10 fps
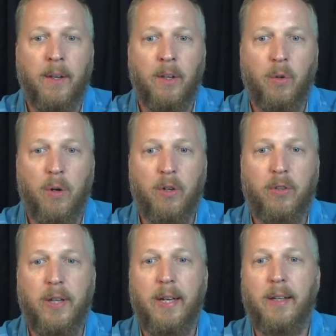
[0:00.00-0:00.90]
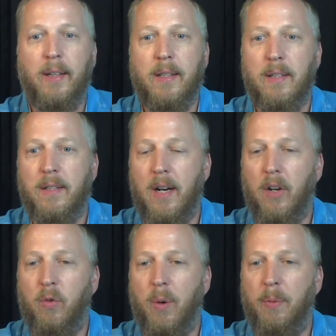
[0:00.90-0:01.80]
So understanding that the
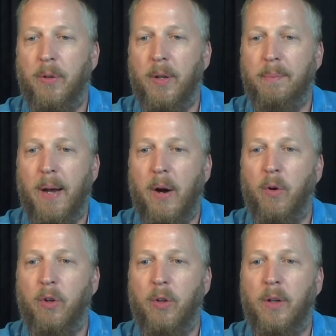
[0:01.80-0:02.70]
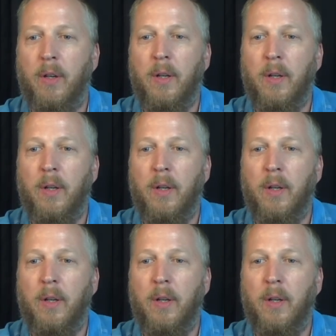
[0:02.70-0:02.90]
stars represent powers